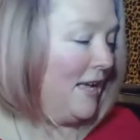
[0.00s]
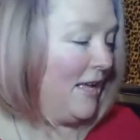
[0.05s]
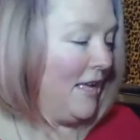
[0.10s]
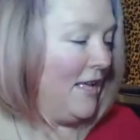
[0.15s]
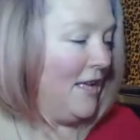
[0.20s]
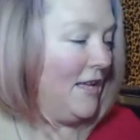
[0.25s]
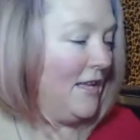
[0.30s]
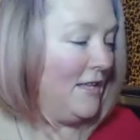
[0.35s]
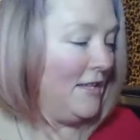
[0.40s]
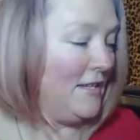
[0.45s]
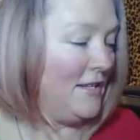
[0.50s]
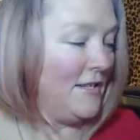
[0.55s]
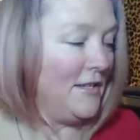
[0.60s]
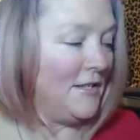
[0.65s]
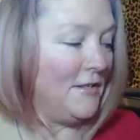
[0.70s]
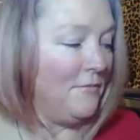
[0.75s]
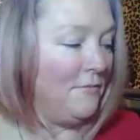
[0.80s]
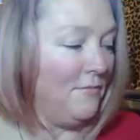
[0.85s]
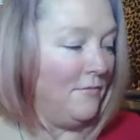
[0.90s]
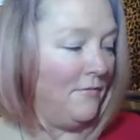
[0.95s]
And
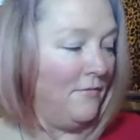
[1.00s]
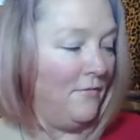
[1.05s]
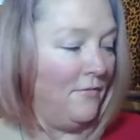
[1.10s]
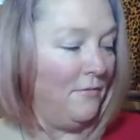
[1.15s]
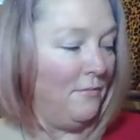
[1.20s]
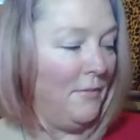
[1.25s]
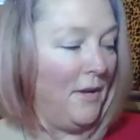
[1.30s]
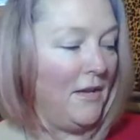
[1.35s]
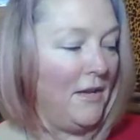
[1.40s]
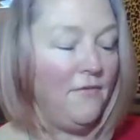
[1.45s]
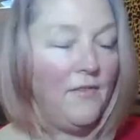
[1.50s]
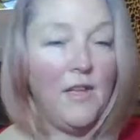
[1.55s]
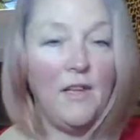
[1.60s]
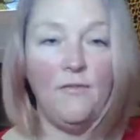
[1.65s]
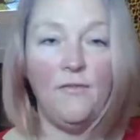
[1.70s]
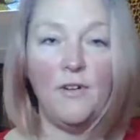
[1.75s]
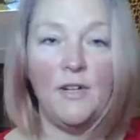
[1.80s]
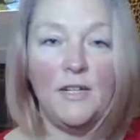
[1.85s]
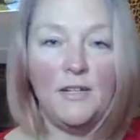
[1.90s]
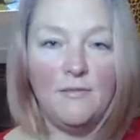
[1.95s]
my
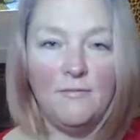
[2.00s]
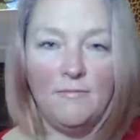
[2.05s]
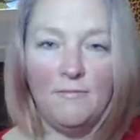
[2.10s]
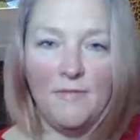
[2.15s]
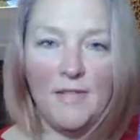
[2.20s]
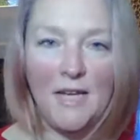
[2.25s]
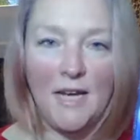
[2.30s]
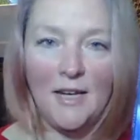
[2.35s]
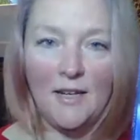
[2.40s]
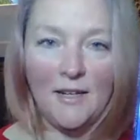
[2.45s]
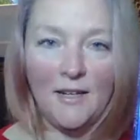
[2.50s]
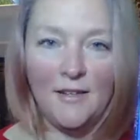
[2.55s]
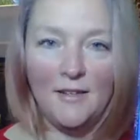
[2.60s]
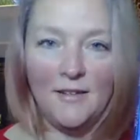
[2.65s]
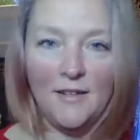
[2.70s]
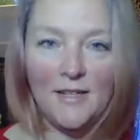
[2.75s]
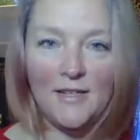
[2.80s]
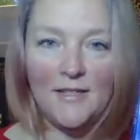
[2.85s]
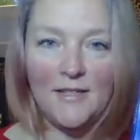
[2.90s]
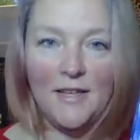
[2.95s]
favorite deck
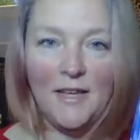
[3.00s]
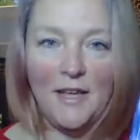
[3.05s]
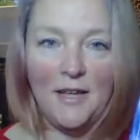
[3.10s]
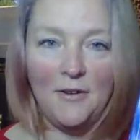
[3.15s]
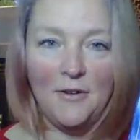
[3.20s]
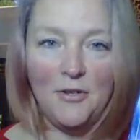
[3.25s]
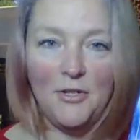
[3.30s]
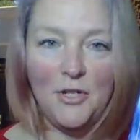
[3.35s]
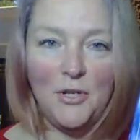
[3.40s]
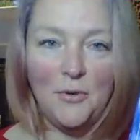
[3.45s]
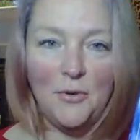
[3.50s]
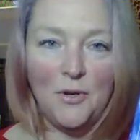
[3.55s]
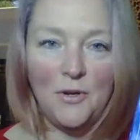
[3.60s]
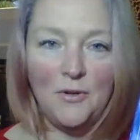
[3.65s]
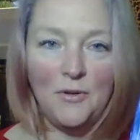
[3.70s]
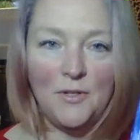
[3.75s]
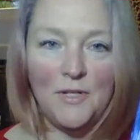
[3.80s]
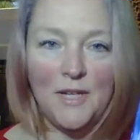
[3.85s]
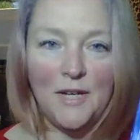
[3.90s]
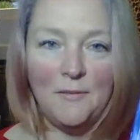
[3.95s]
is the Energy
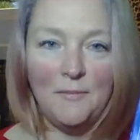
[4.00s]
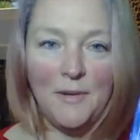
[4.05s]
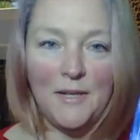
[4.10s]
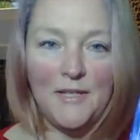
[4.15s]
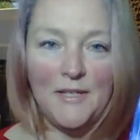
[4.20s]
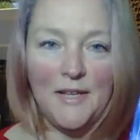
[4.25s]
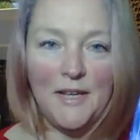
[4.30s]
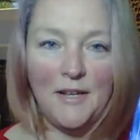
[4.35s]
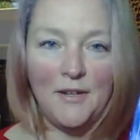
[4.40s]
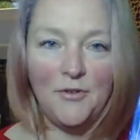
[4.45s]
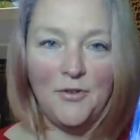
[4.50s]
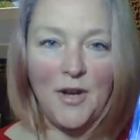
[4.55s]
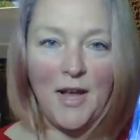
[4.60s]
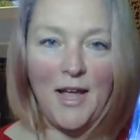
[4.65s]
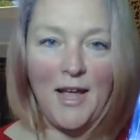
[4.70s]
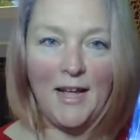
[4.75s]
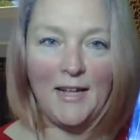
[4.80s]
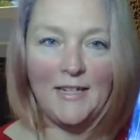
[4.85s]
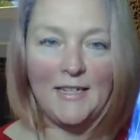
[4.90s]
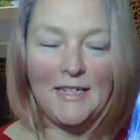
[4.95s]
Oracle deck by Sandra
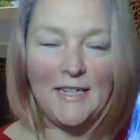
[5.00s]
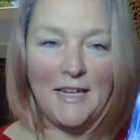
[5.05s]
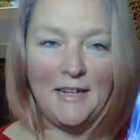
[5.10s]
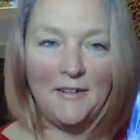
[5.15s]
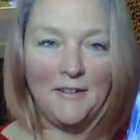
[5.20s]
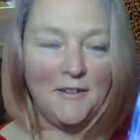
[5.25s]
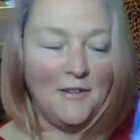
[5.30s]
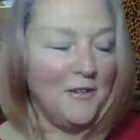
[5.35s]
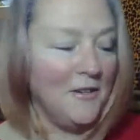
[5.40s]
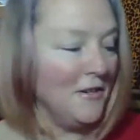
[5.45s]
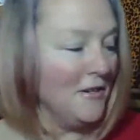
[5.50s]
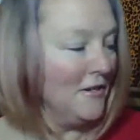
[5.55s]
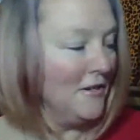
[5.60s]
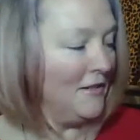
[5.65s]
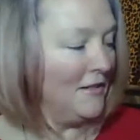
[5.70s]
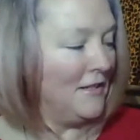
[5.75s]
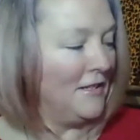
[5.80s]
Anne Taylor.